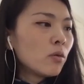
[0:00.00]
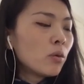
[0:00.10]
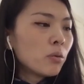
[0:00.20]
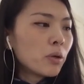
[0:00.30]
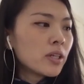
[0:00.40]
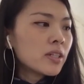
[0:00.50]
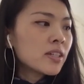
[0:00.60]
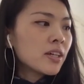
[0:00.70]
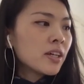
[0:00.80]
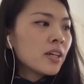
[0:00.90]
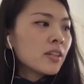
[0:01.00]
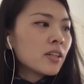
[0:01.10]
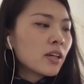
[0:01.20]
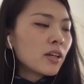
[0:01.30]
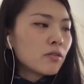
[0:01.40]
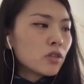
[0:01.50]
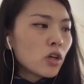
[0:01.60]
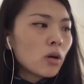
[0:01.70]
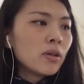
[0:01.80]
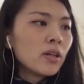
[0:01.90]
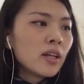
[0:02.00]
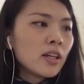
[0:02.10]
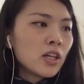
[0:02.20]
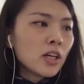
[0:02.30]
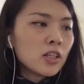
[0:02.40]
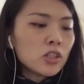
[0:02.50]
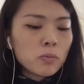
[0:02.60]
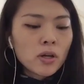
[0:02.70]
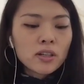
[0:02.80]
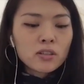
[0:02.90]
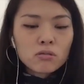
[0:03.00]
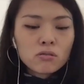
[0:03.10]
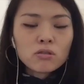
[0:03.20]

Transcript: what was the kind of dominant and hegemonic